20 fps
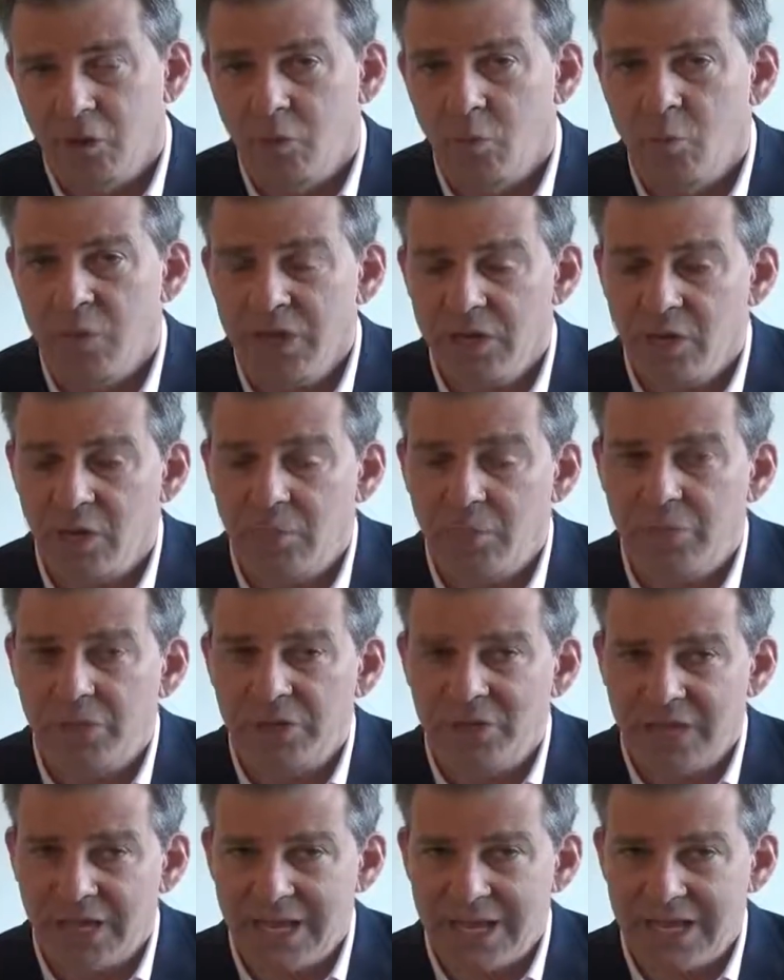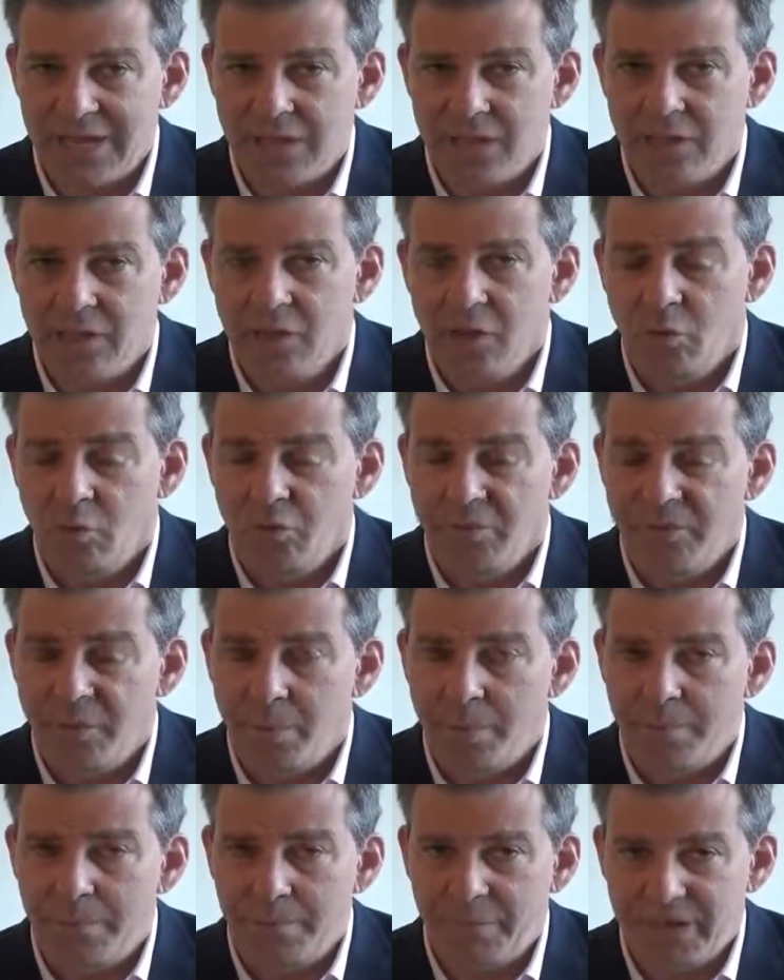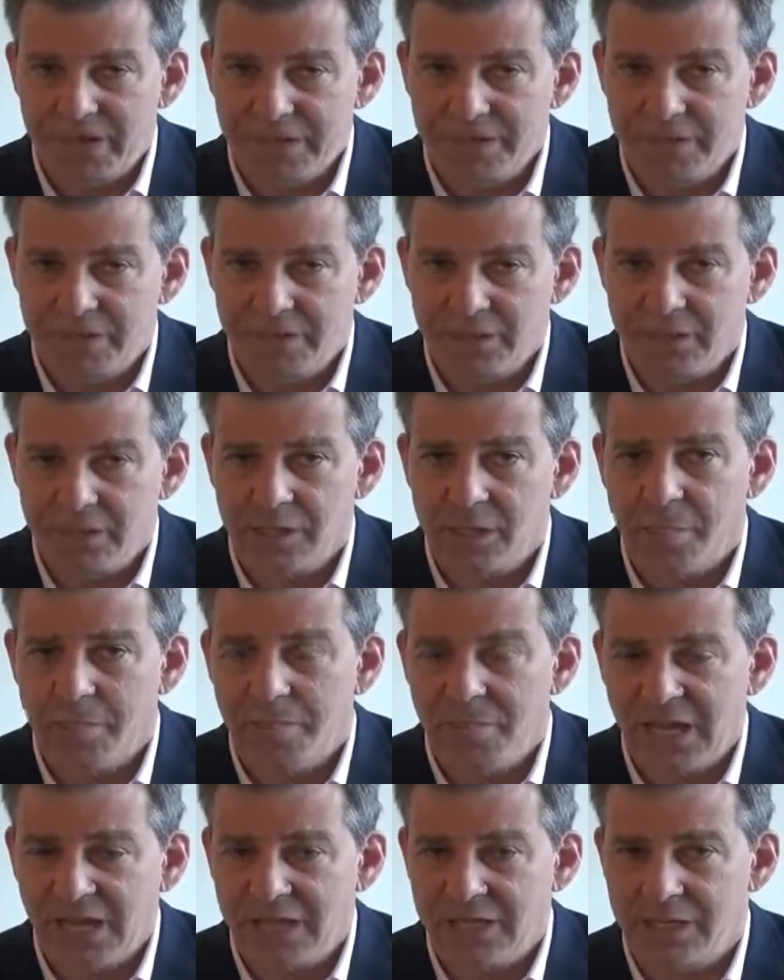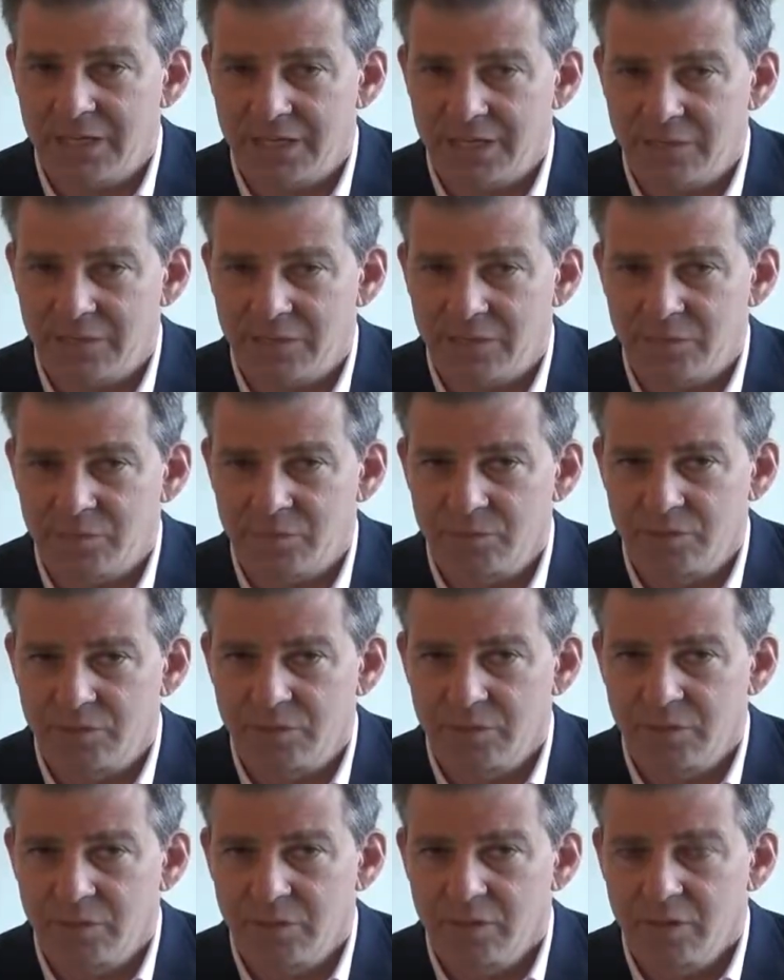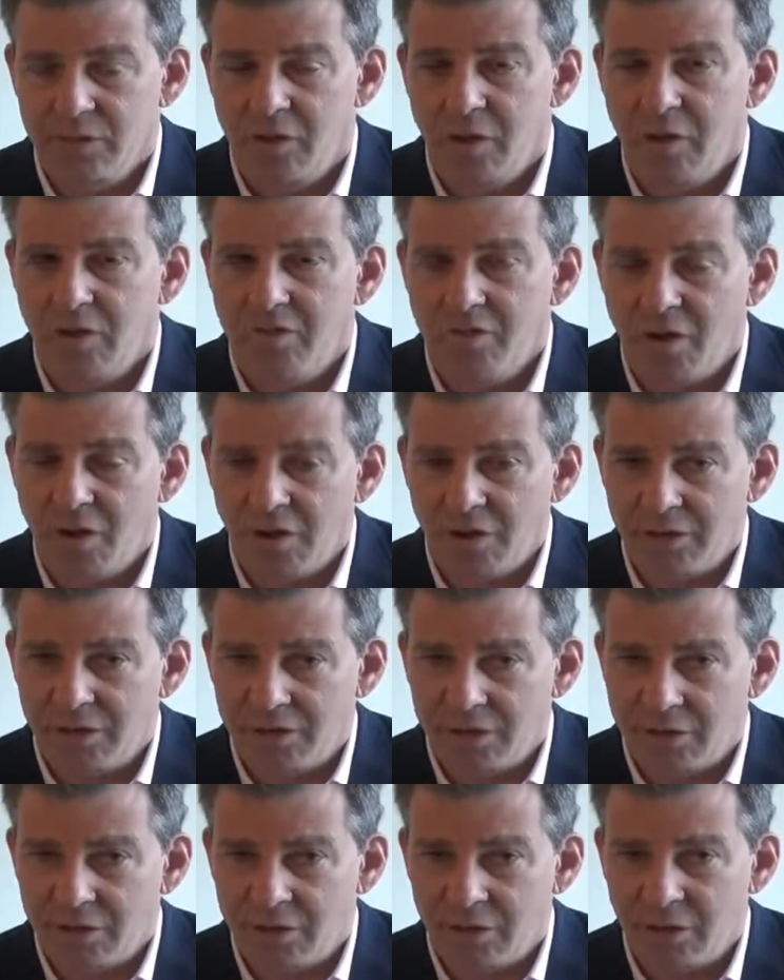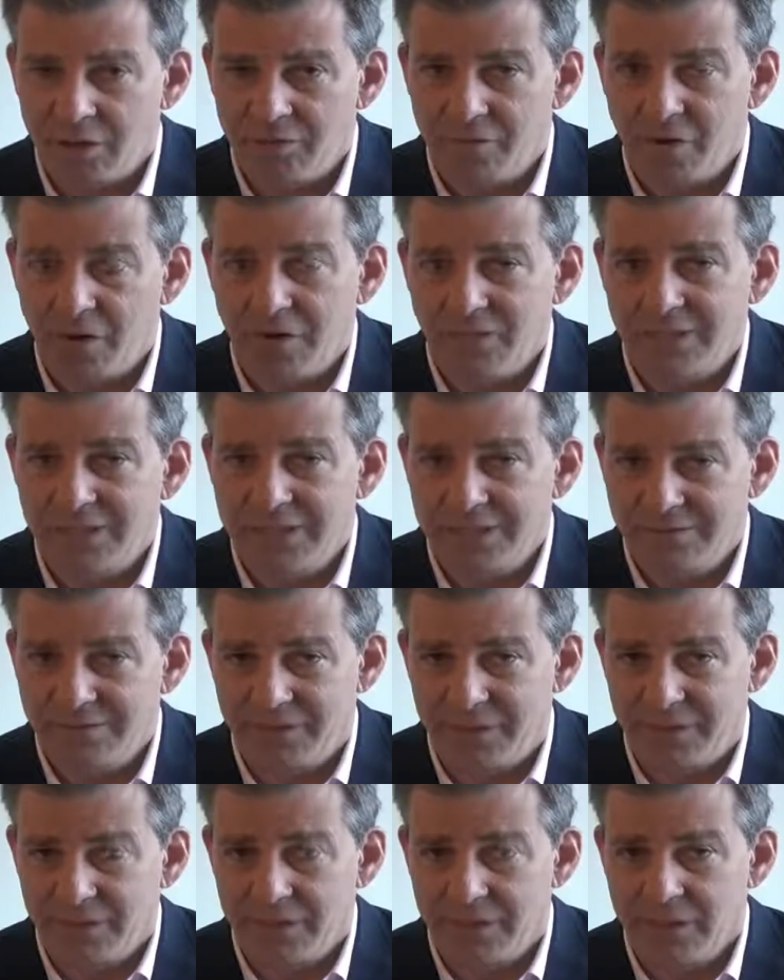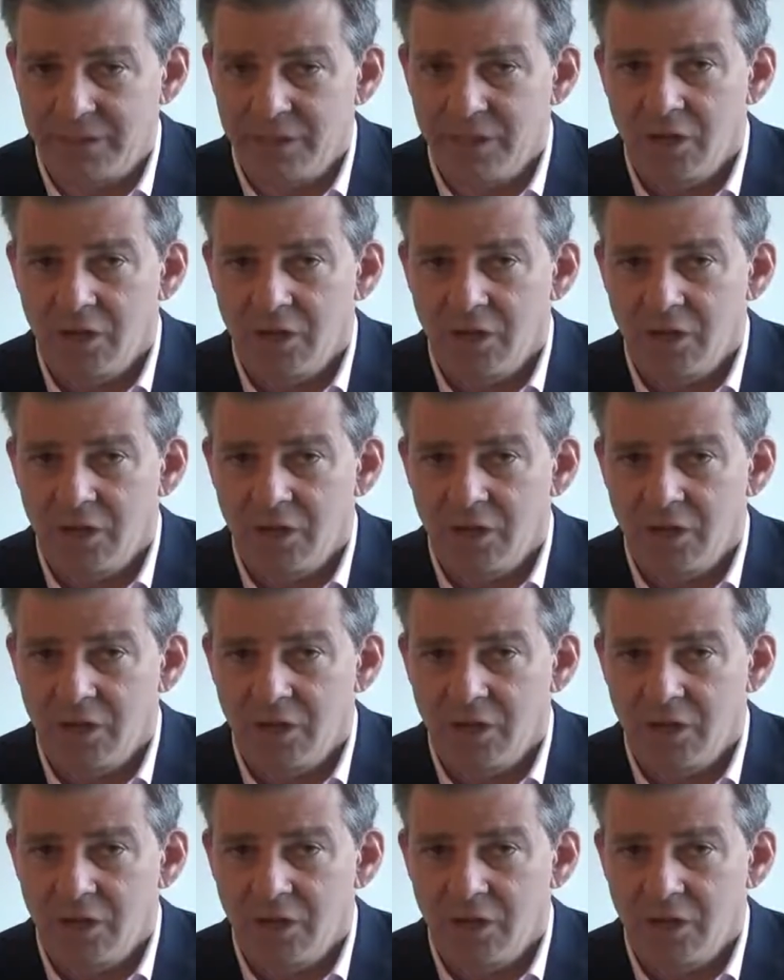We are playing with the basic mechanisms of our living.